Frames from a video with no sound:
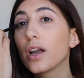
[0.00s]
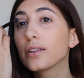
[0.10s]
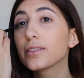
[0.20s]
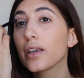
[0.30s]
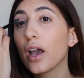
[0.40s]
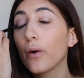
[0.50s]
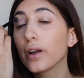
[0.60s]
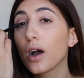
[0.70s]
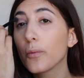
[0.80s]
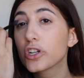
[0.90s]
And see
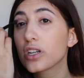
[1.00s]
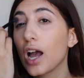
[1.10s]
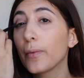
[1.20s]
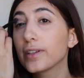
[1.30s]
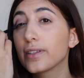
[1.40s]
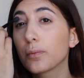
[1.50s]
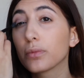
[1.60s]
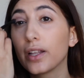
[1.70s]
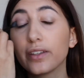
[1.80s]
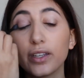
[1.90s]
how much time I take
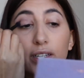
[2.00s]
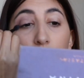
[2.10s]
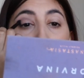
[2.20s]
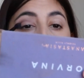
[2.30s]
blending?